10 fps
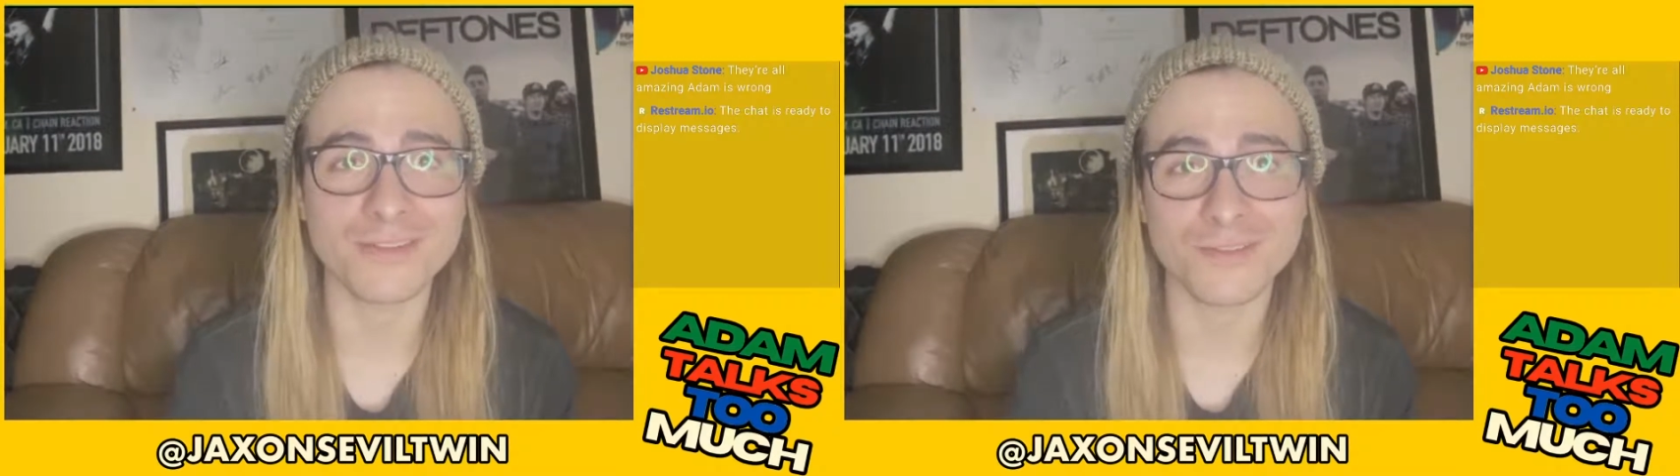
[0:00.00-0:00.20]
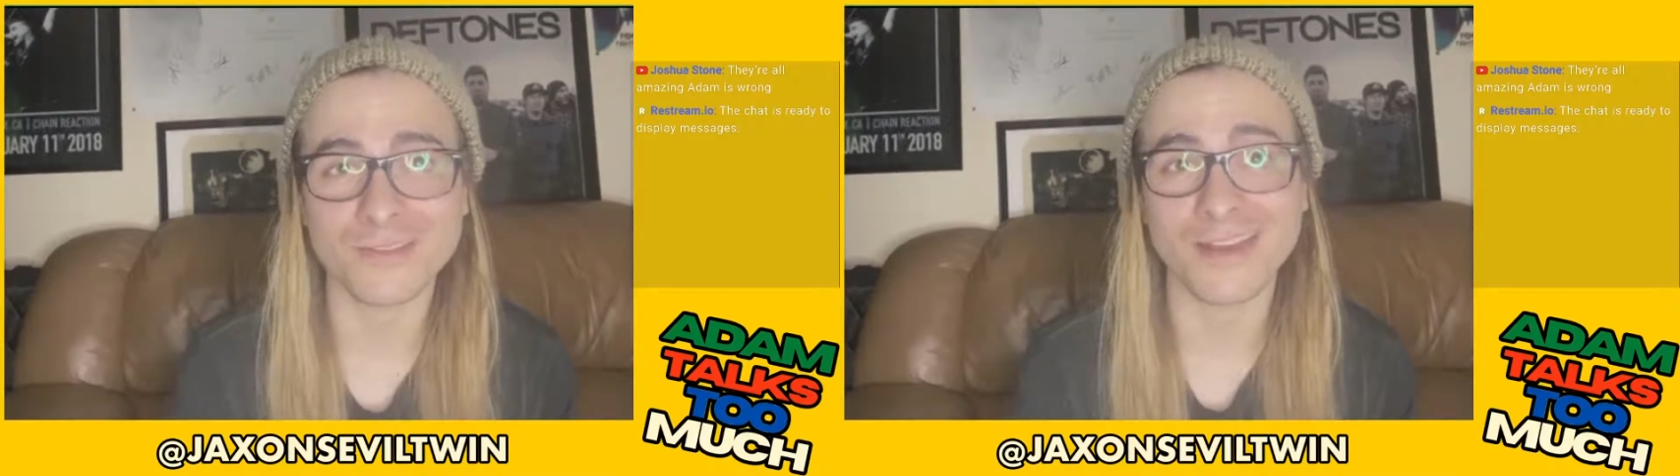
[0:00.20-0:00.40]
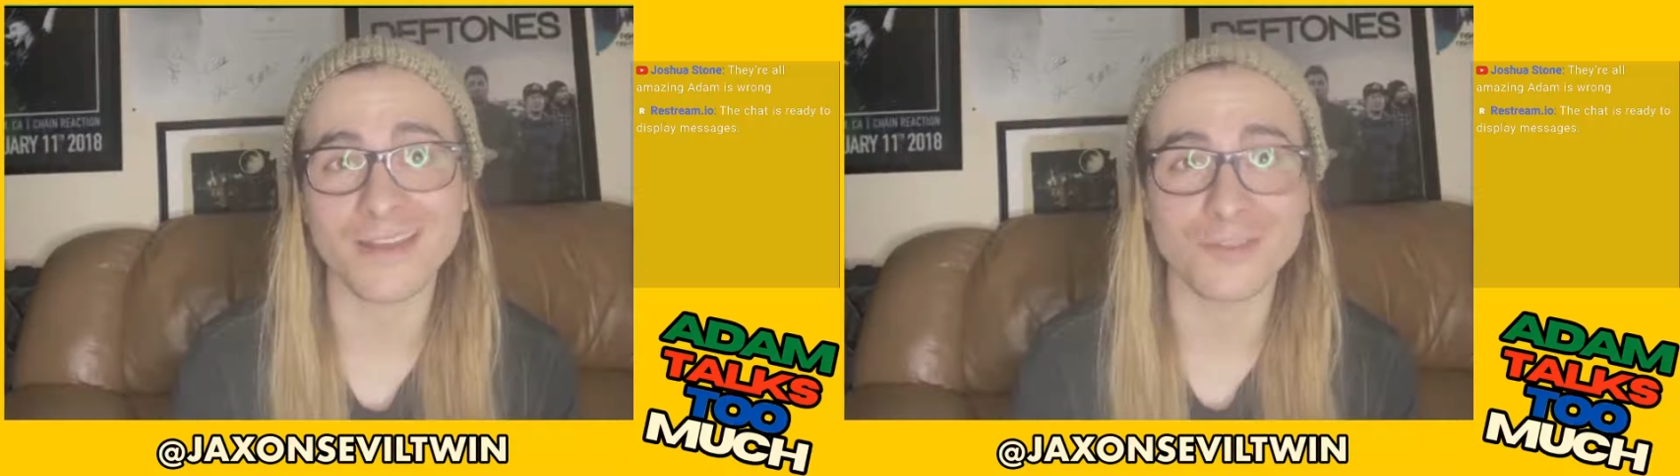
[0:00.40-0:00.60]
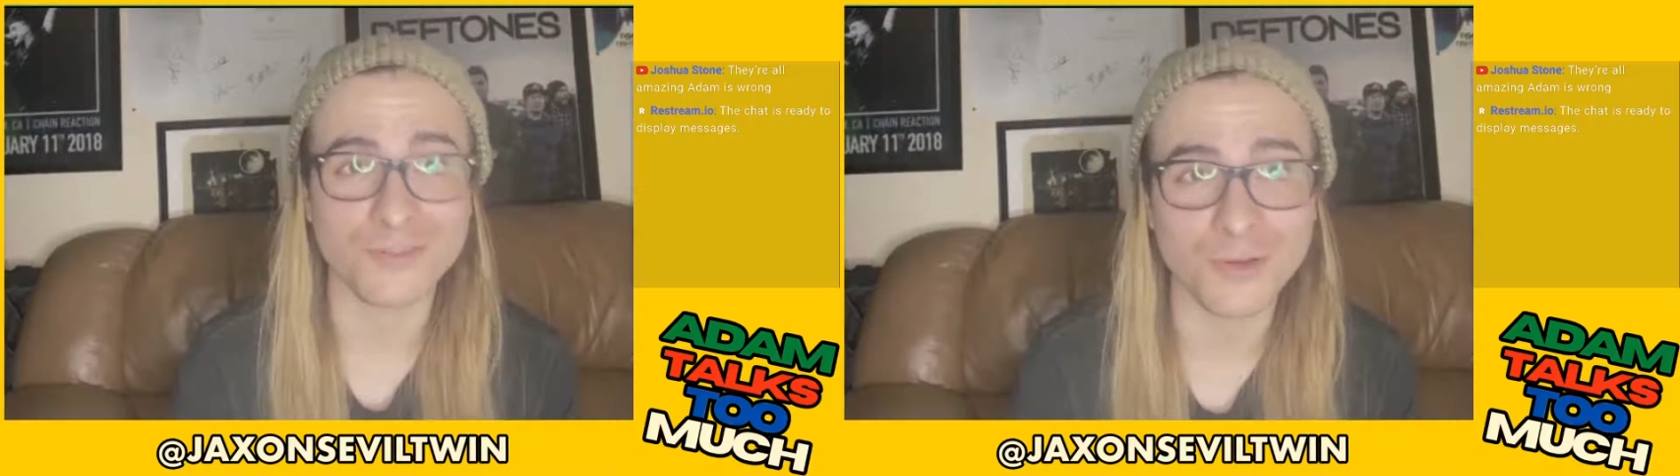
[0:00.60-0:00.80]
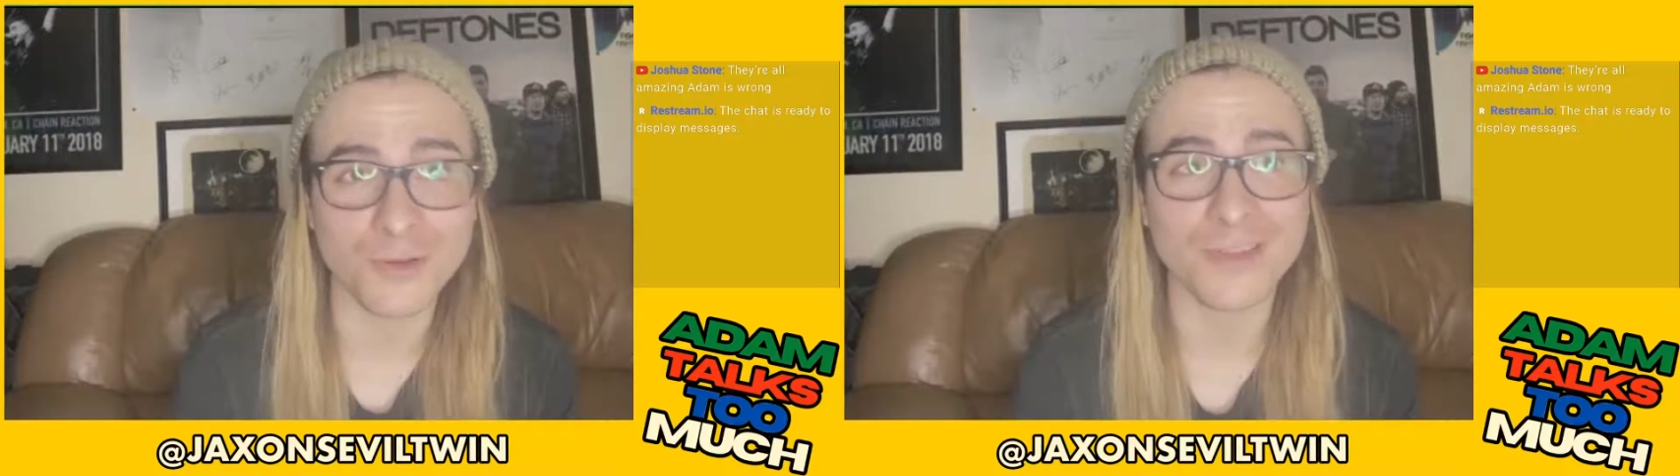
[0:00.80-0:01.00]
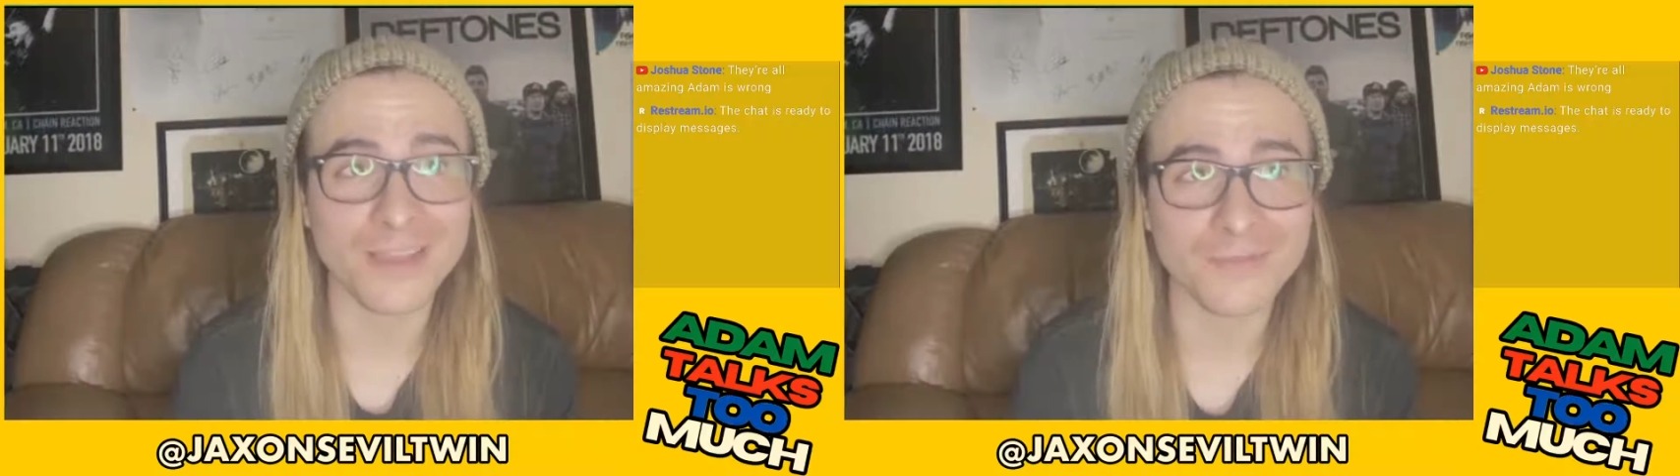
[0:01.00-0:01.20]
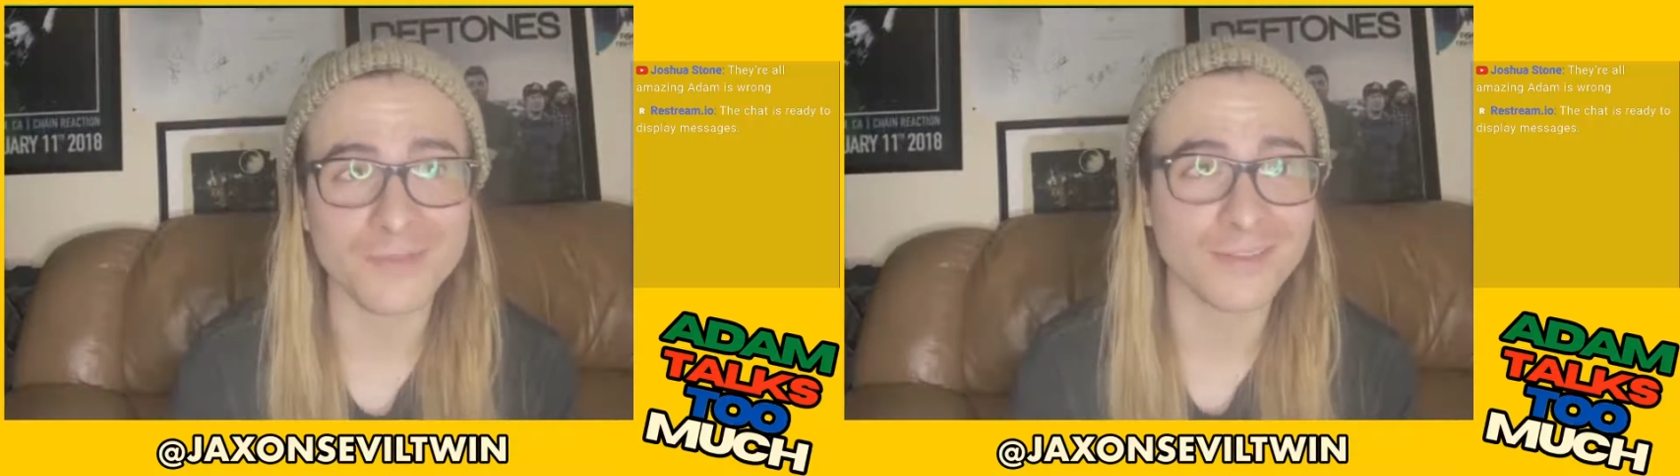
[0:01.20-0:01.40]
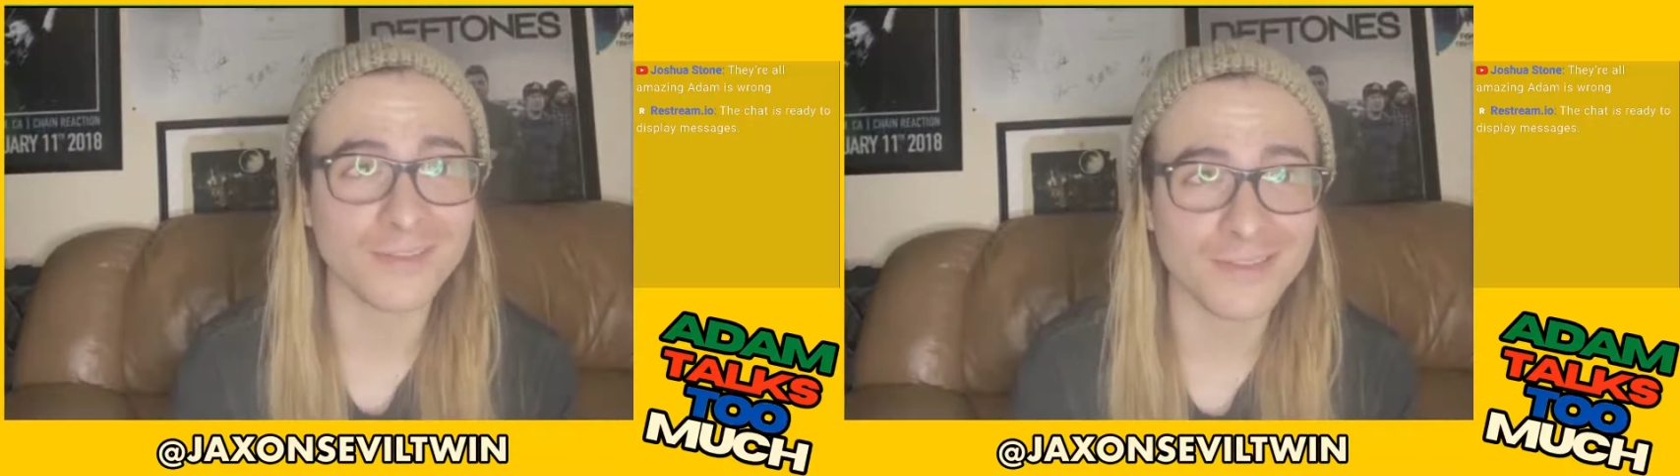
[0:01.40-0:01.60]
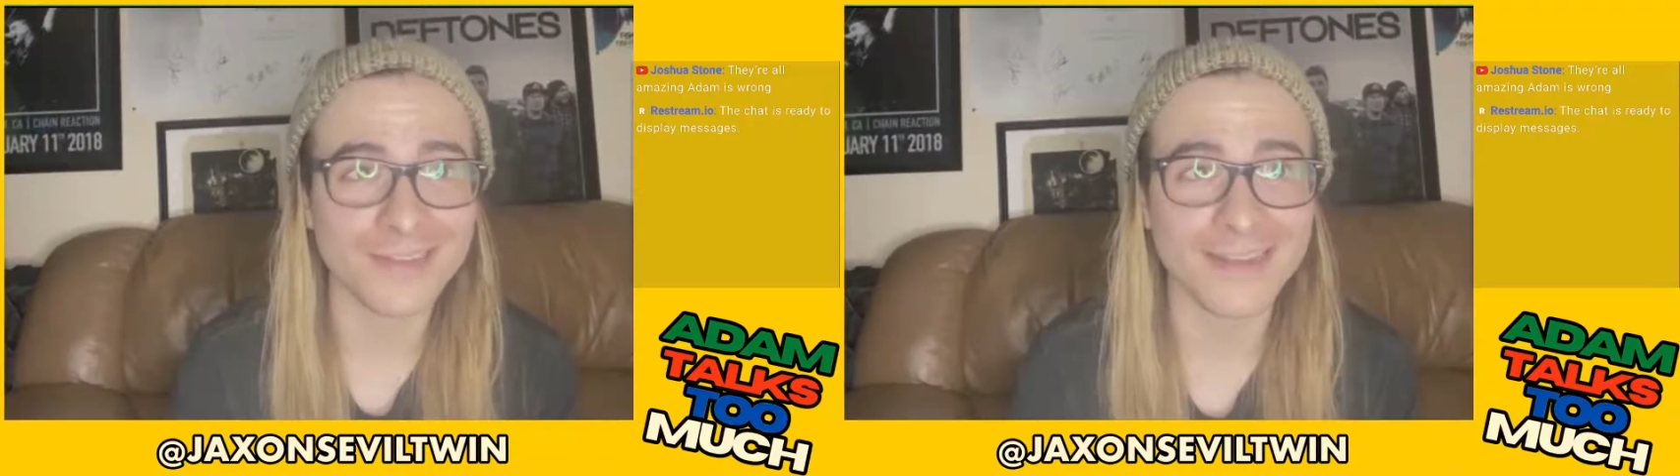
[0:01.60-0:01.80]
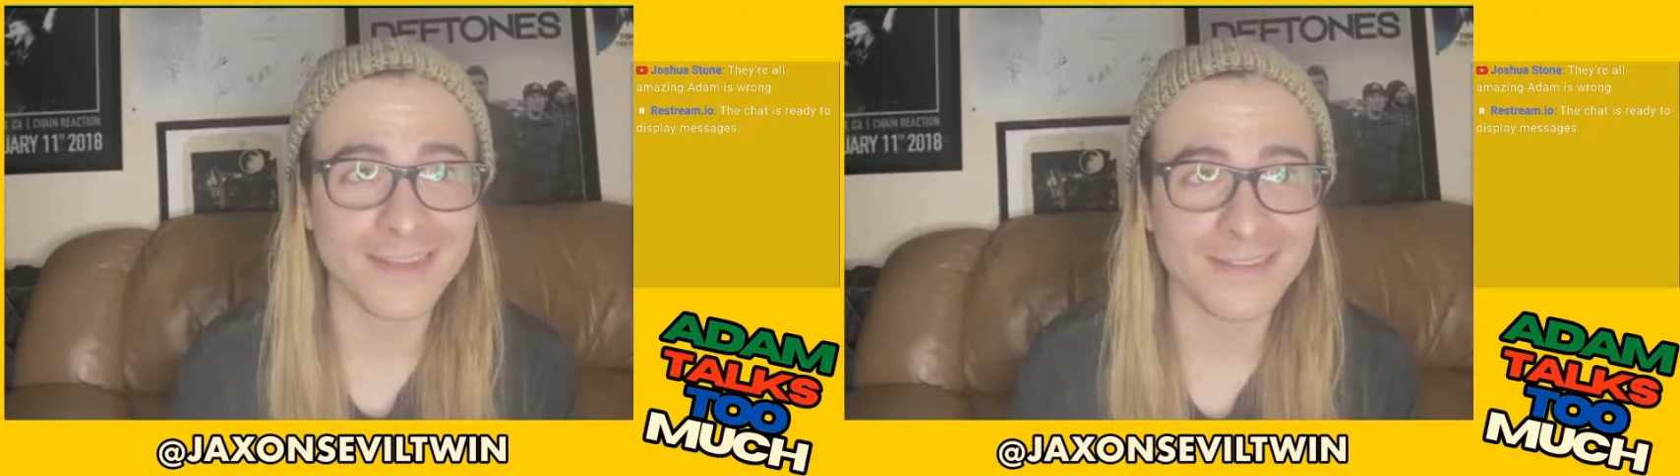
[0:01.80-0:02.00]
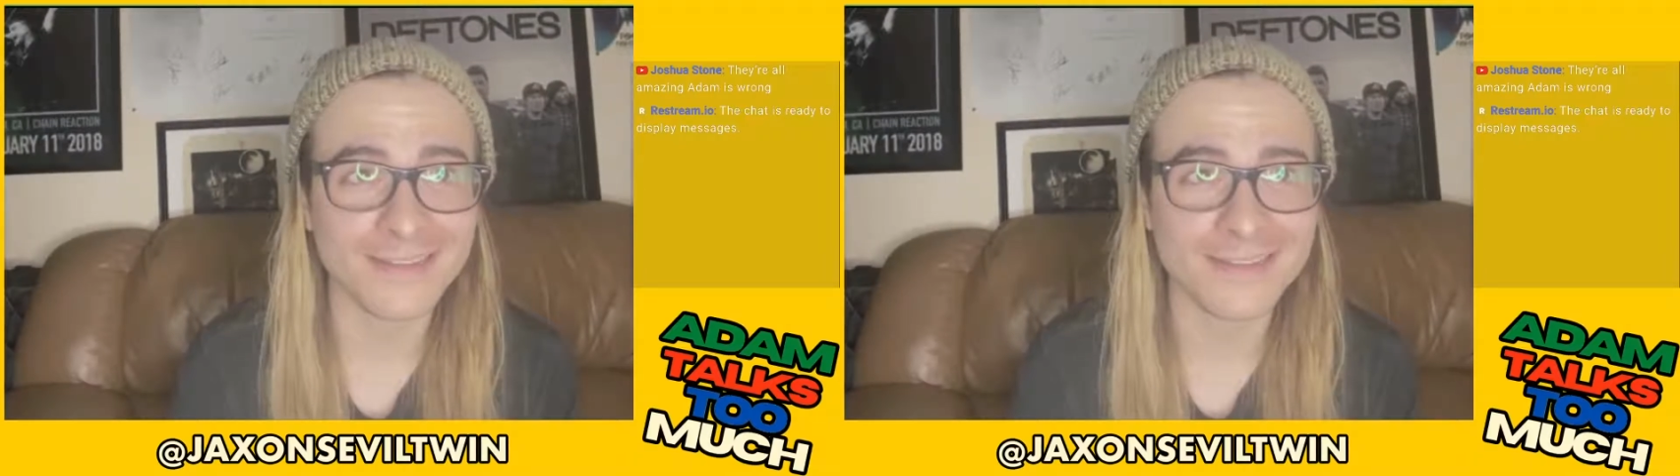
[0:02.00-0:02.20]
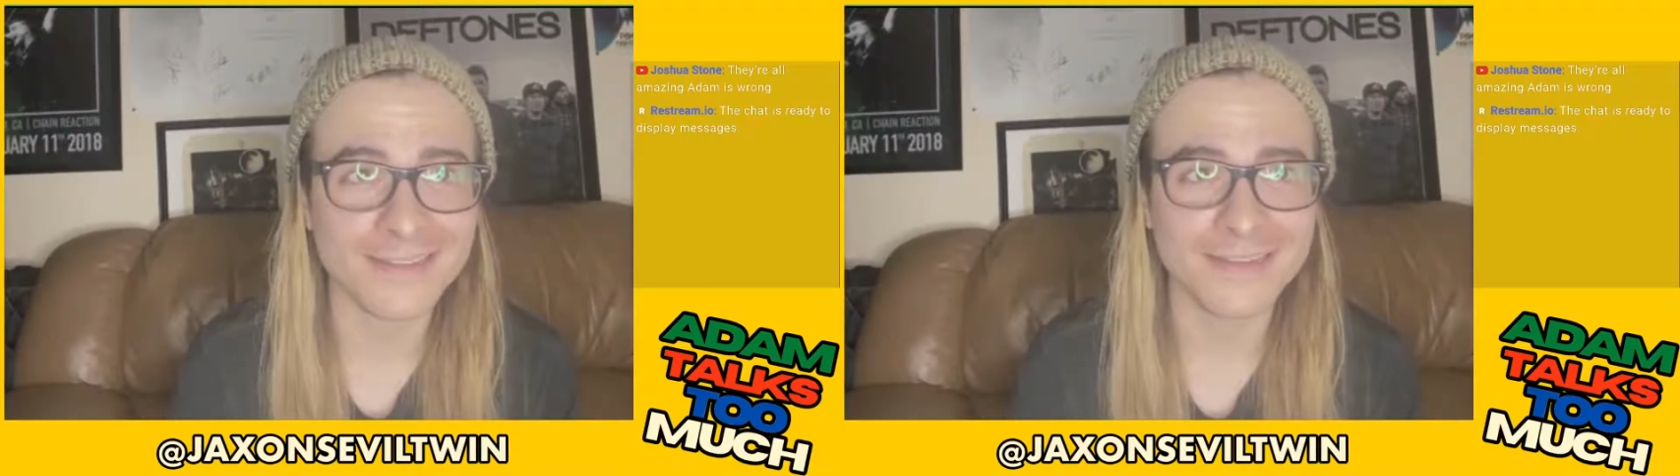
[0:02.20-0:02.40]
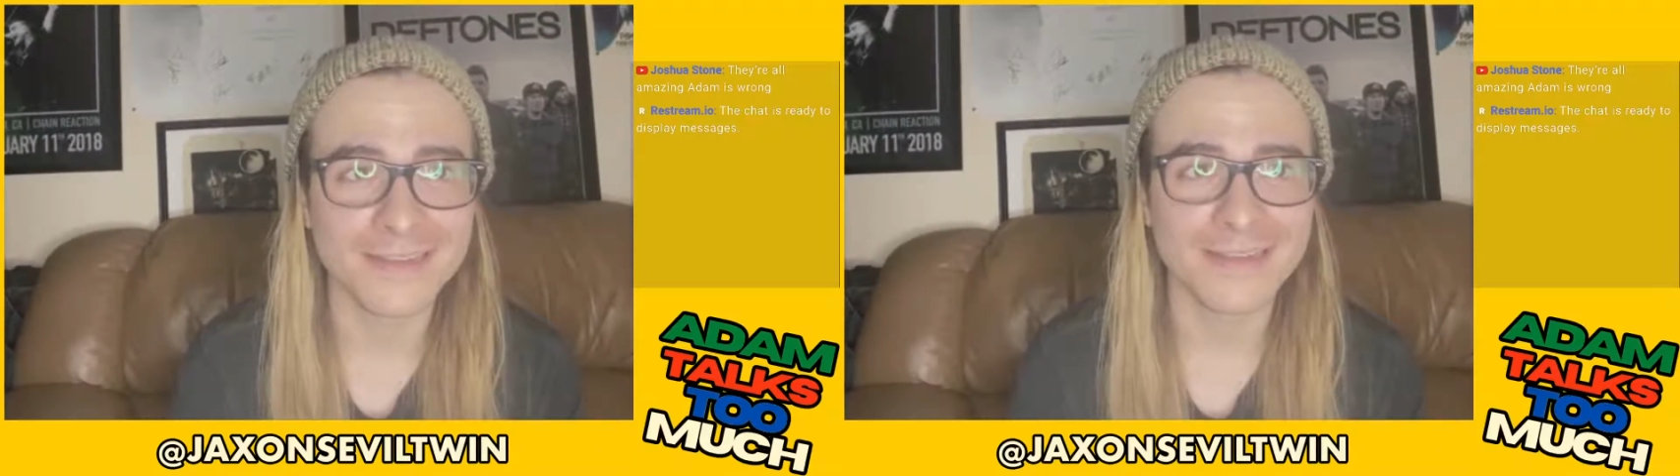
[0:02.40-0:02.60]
so that I don't have to look at ads.